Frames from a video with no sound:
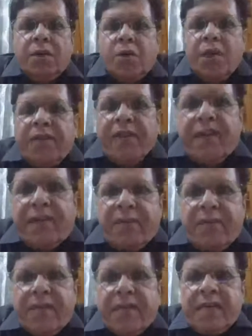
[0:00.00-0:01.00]
Good evening,
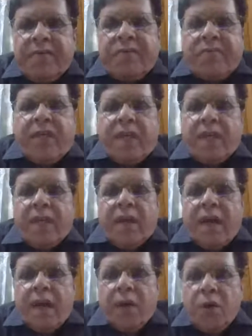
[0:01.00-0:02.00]
everybody.
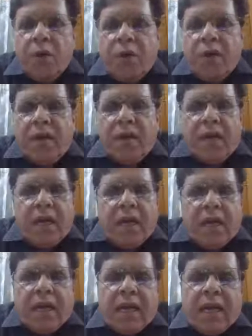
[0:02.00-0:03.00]
Hello,
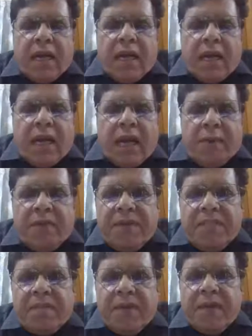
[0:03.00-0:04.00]
am I
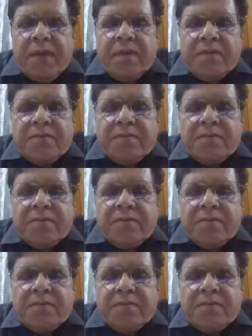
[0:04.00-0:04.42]
visible?